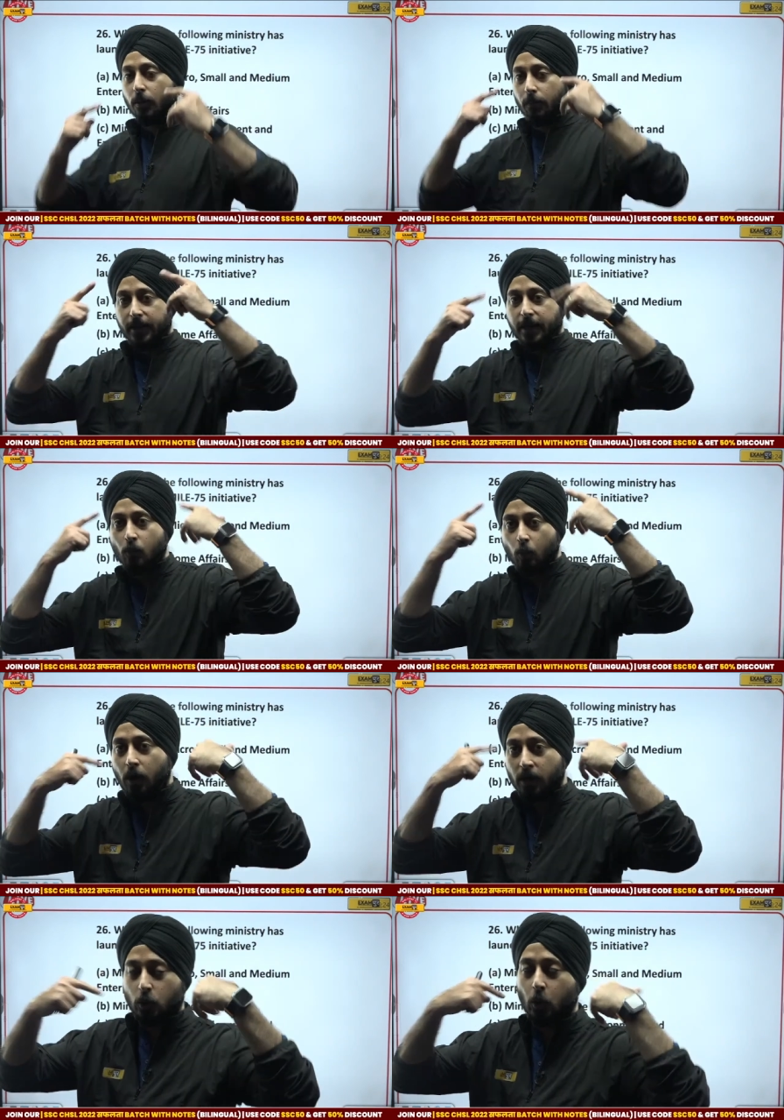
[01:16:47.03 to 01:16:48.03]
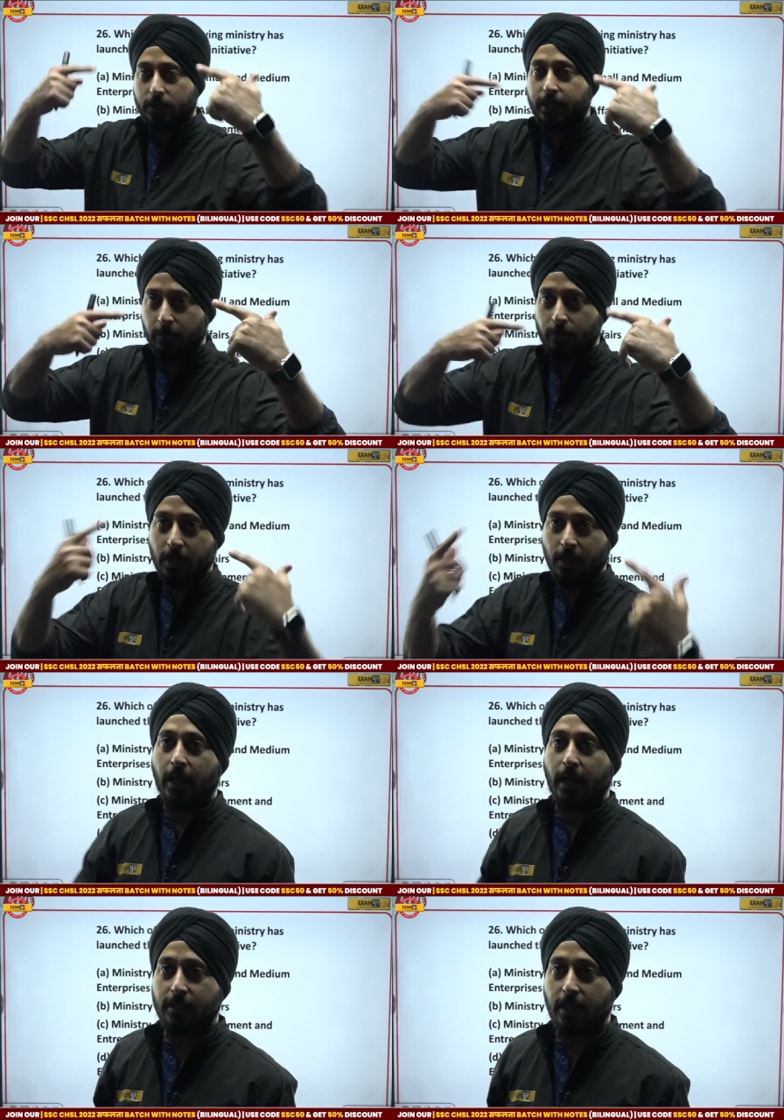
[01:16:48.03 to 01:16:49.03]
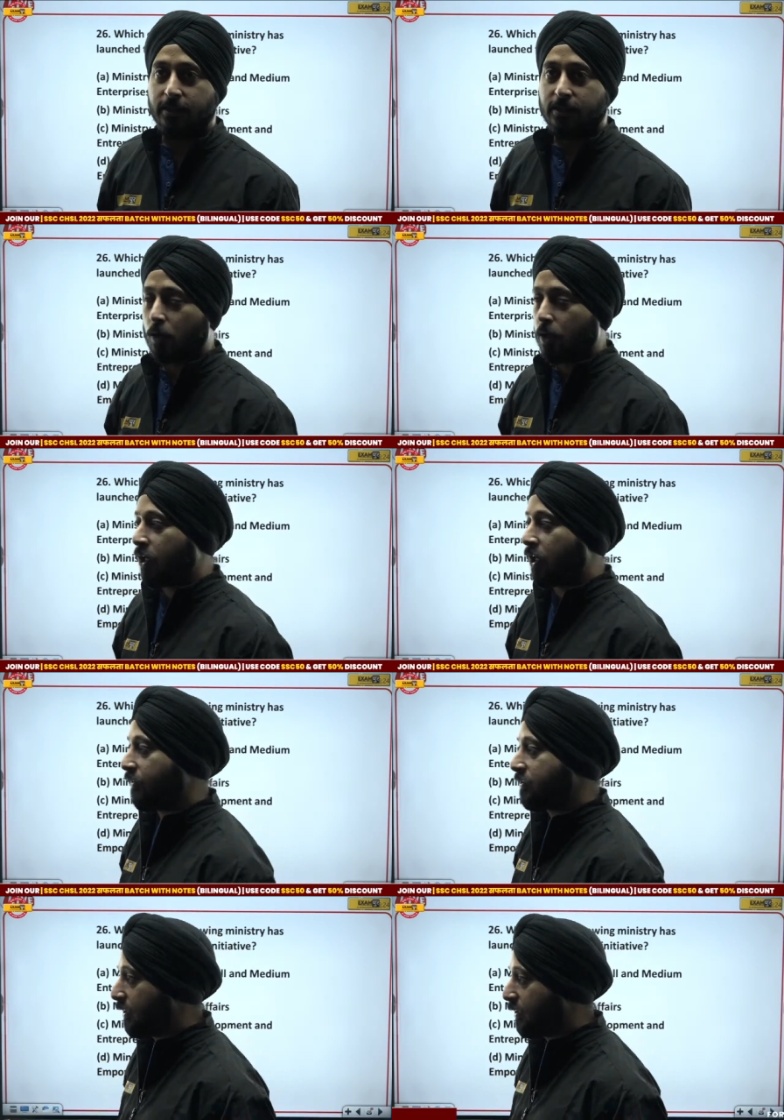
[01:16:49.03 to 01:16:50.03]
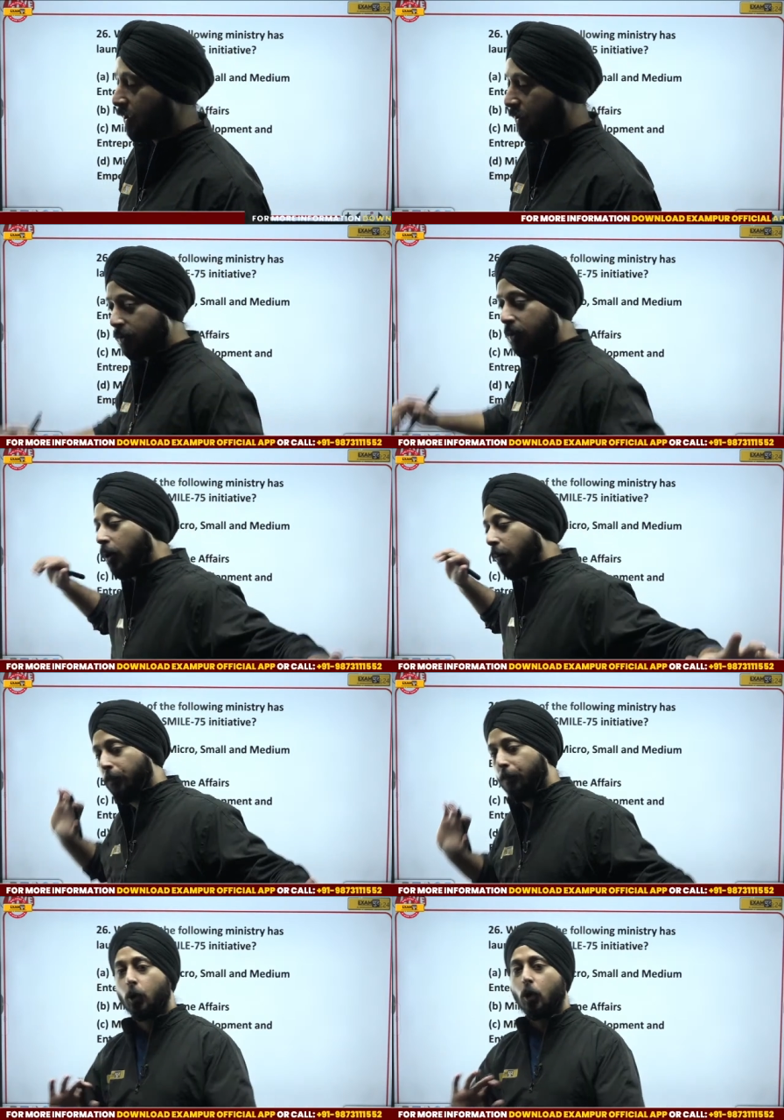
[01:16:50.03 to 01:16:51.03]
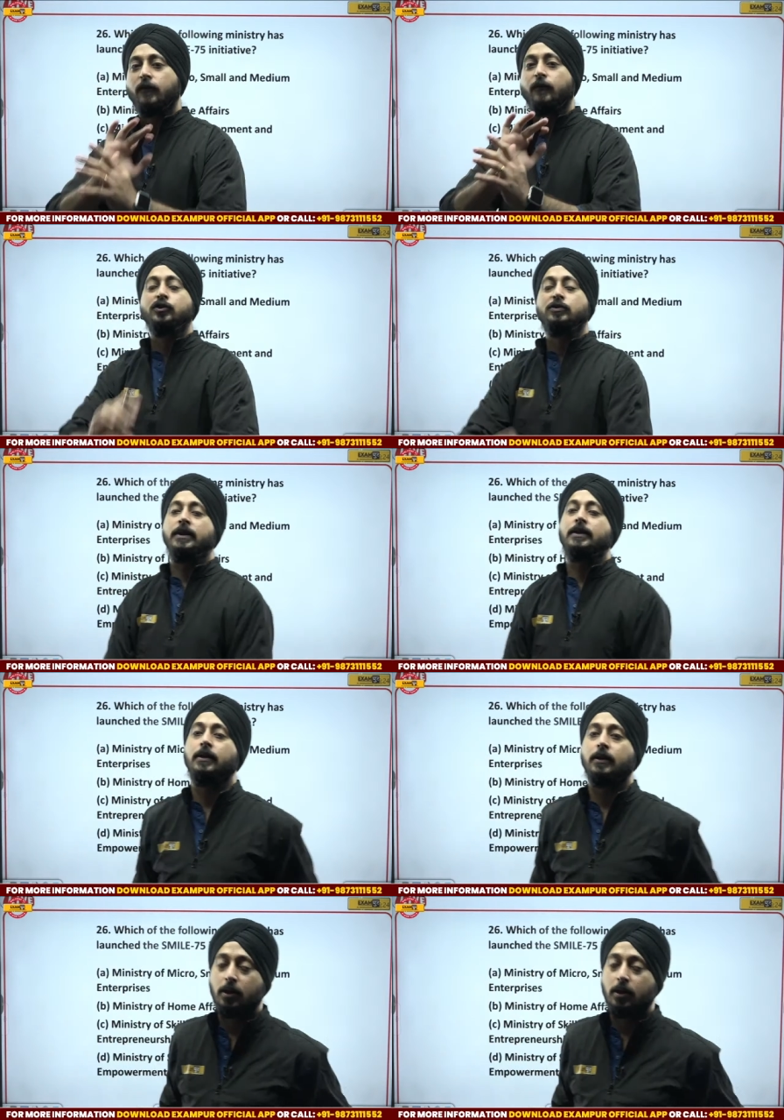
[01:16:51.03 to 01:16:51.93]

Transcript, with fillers: brain works over time and that is how current affairs are done. Brute force method.